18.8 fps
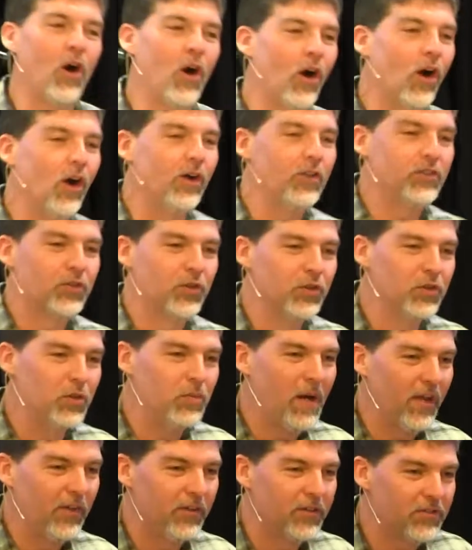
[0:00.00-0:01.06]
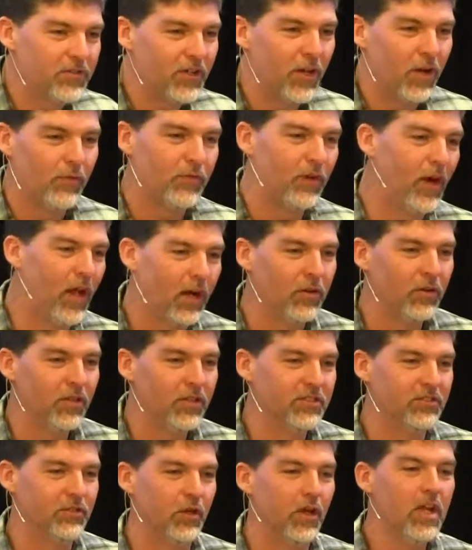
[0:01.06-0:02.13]
hard truth about themselves, they're not going to
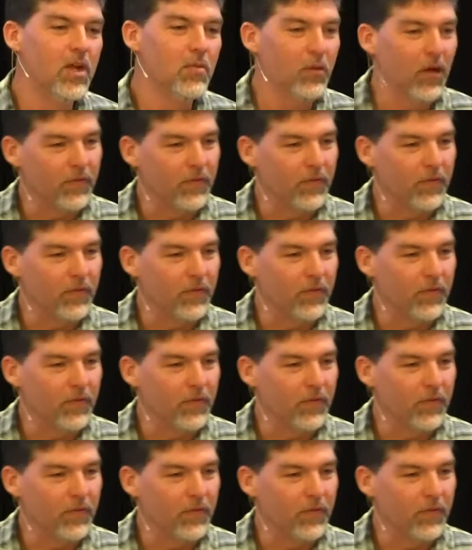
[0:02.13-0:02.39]
listen to it.